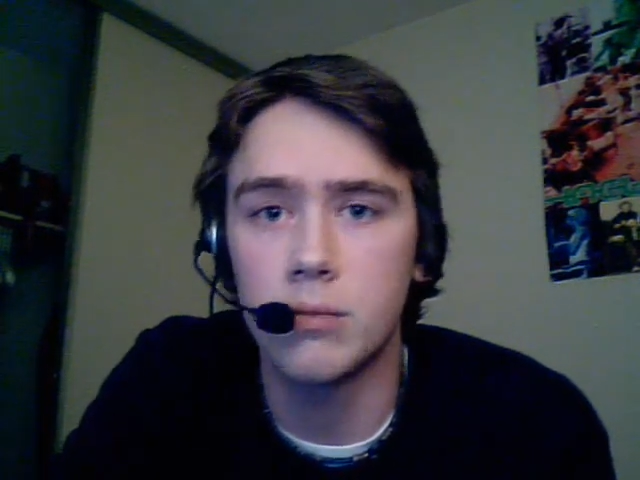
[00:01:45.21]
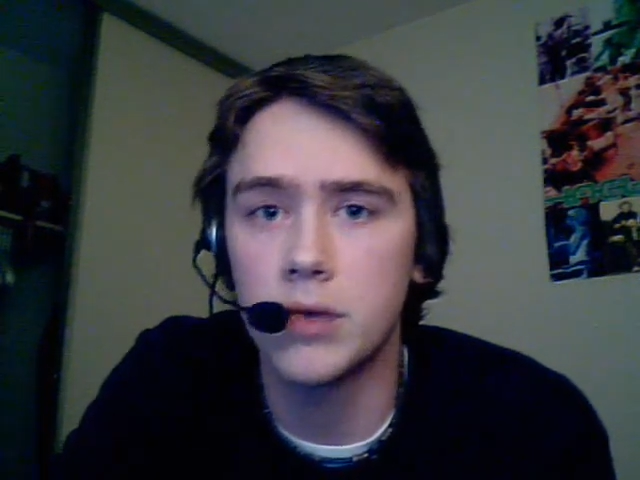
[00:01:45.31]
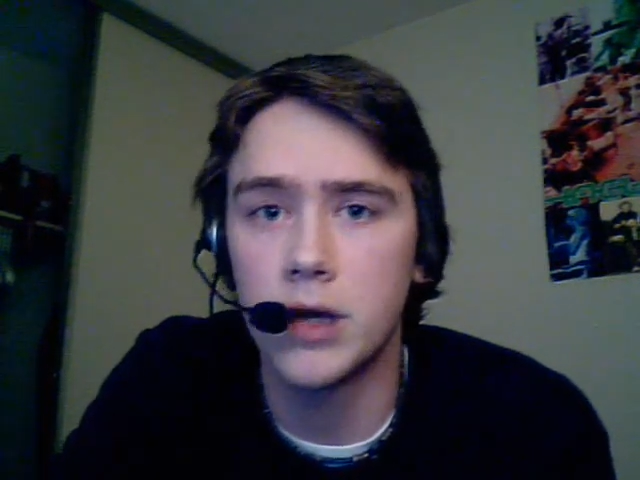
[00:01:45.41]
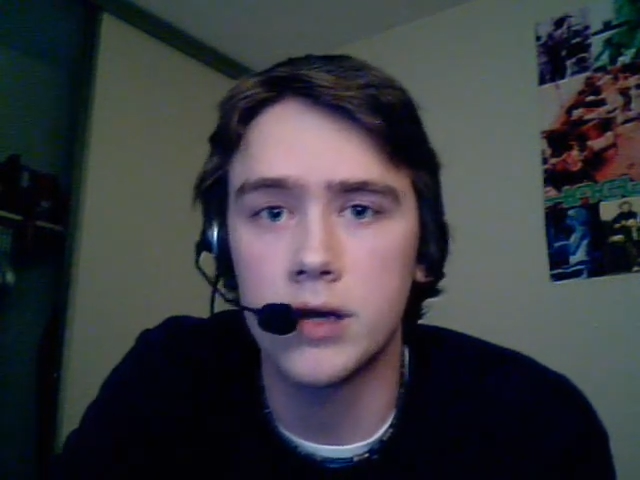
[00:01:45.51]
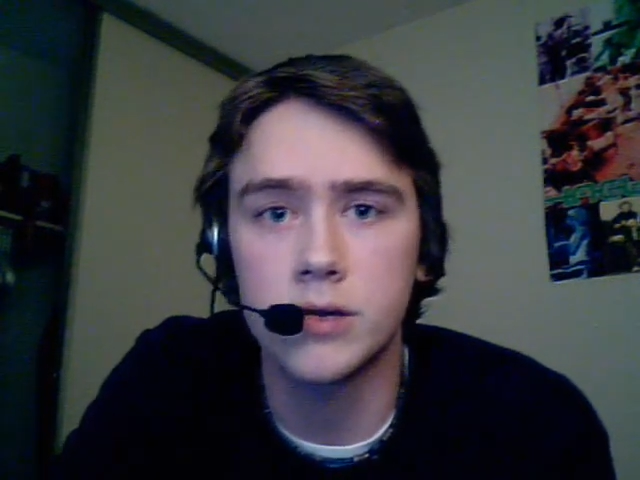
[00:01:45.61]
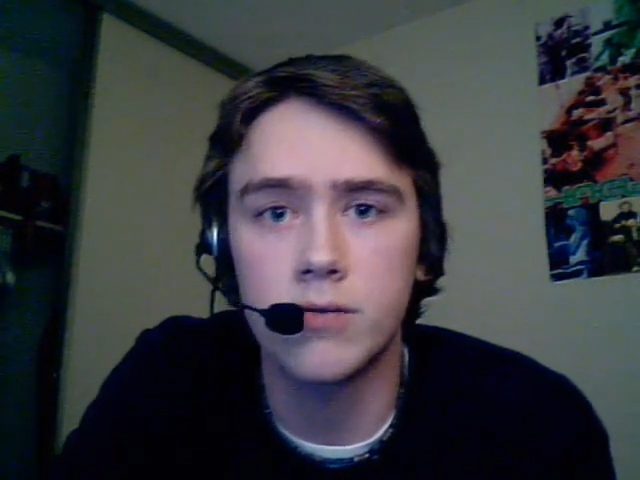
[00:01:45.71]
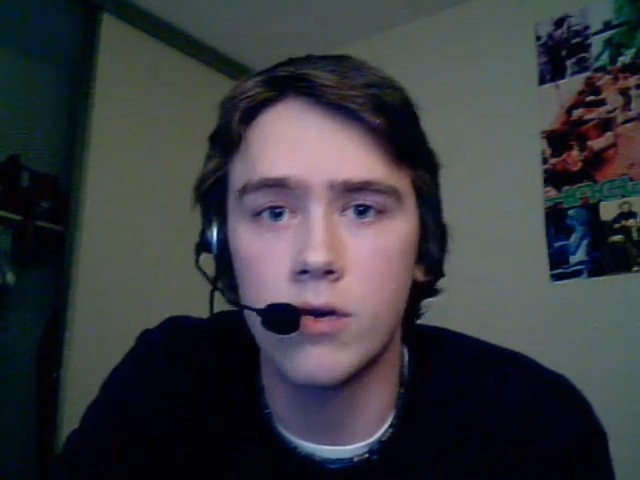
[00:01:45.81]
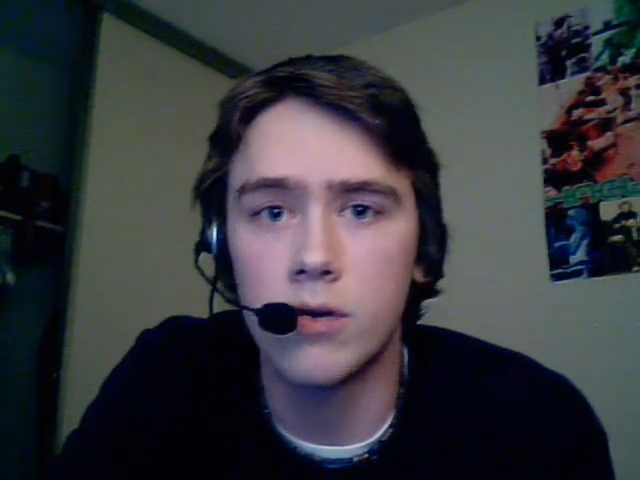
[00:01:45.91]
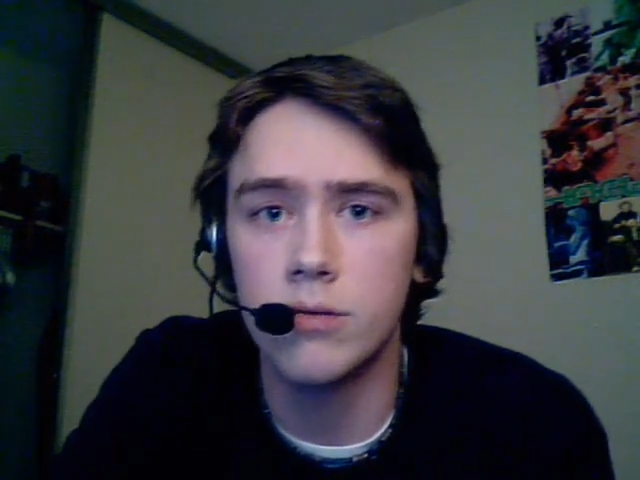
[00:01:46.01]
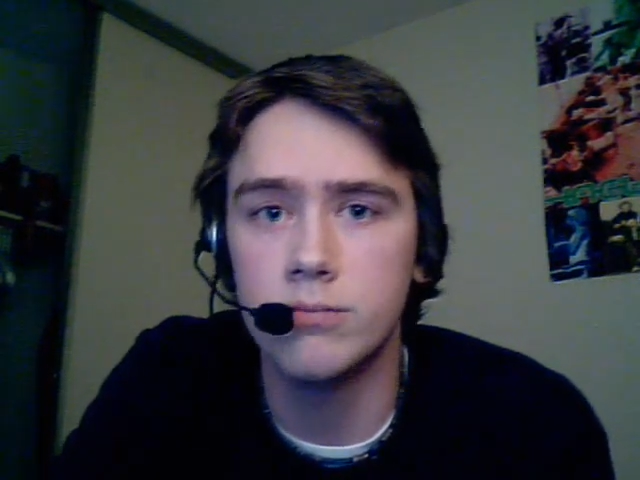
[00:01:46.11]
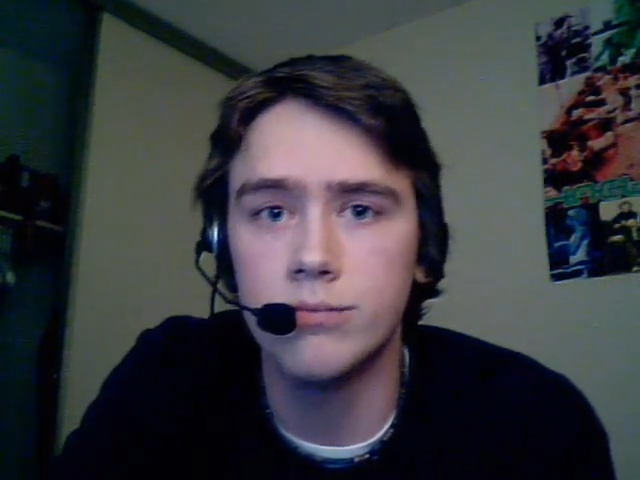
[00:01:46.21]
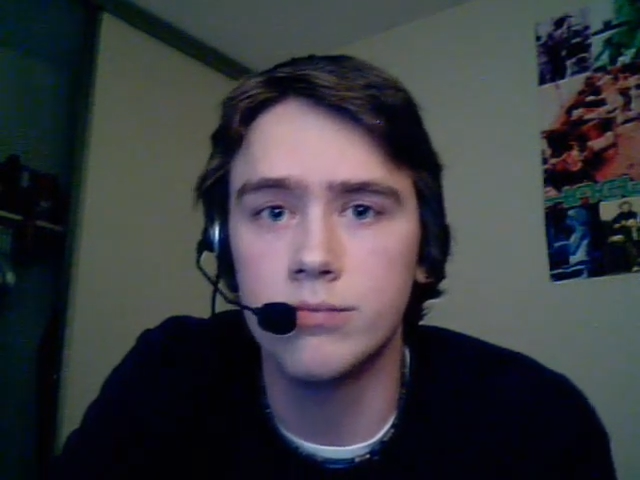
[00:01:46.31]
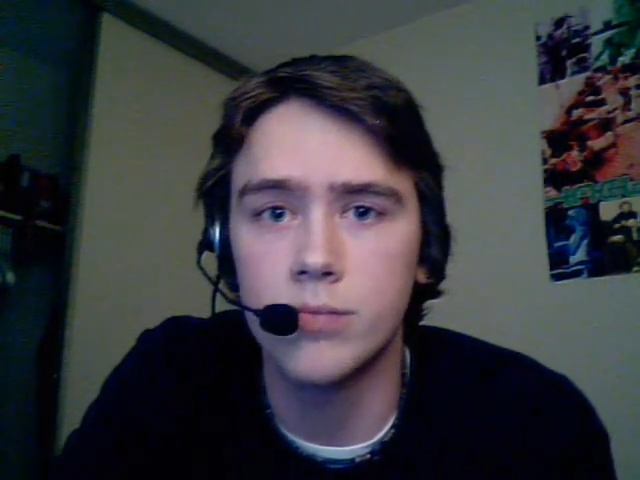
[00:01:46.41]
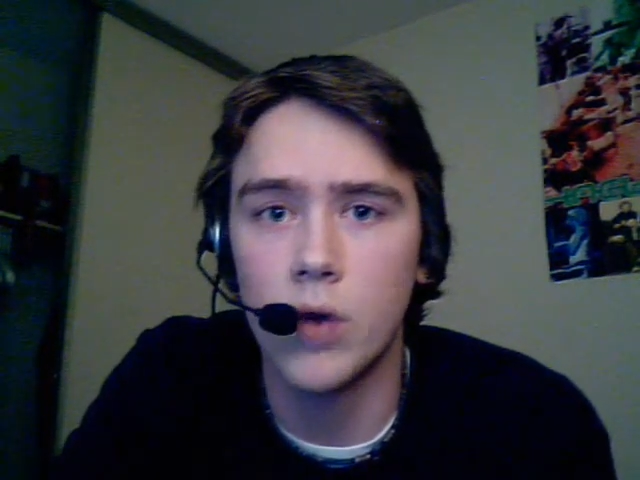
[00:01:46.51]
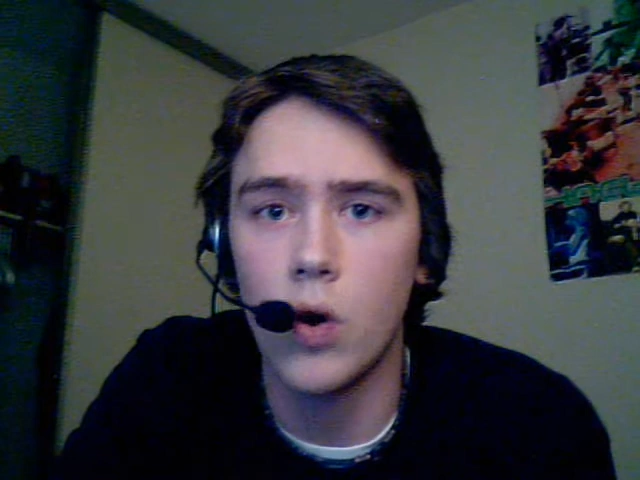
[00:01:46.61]
things from
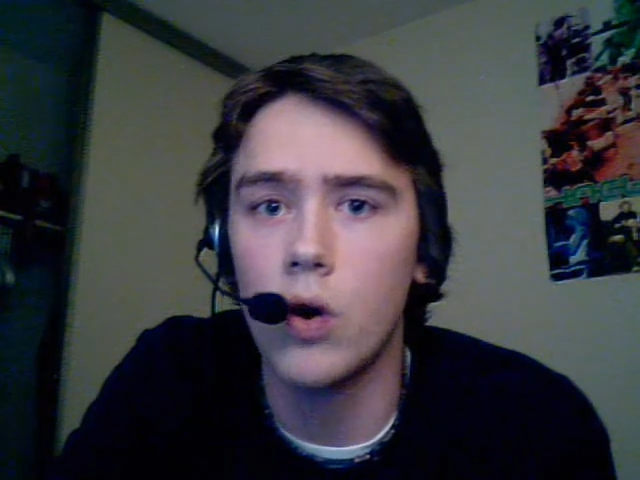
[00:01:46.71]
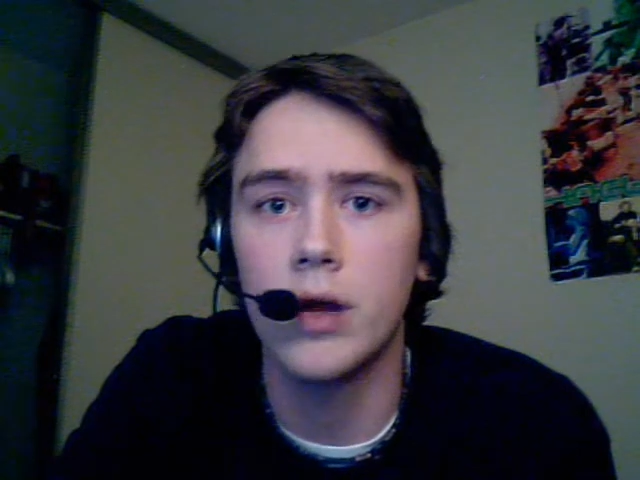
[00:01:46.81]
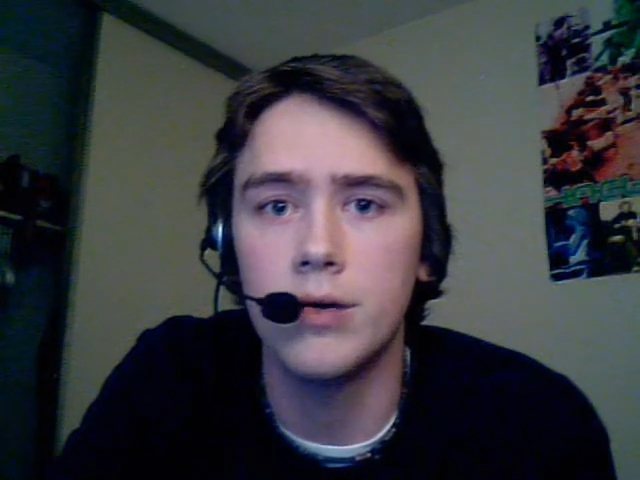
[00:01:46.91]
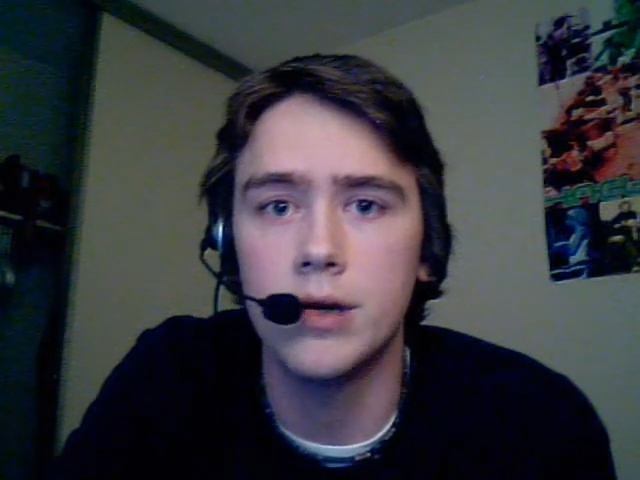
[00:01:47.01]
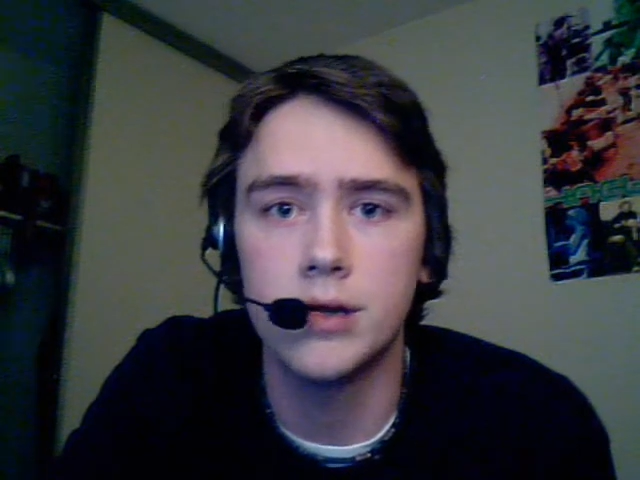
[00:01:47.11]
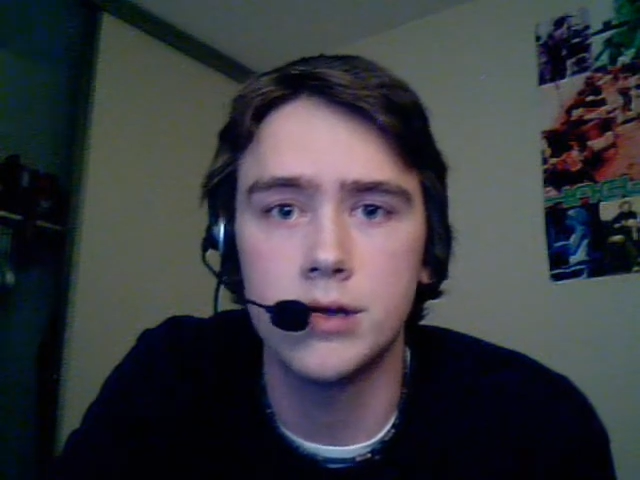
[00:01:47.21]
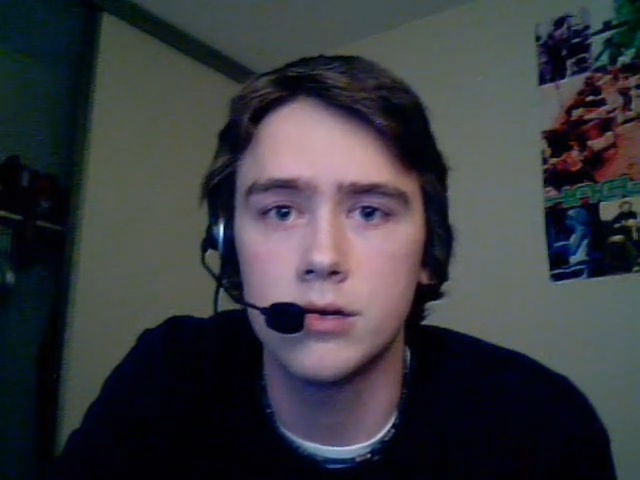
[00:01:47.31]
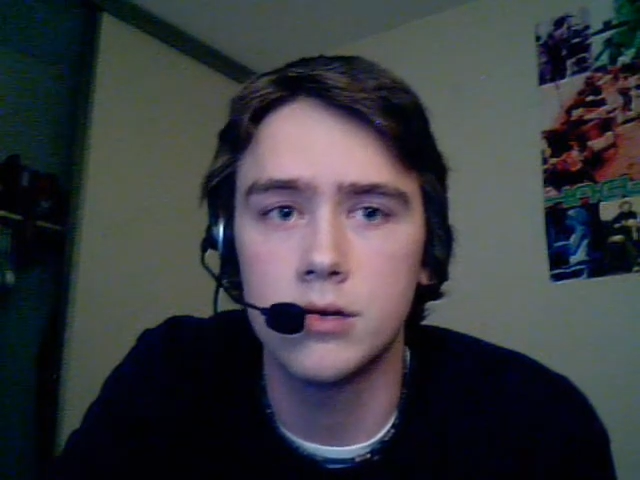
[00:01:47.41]
all eras.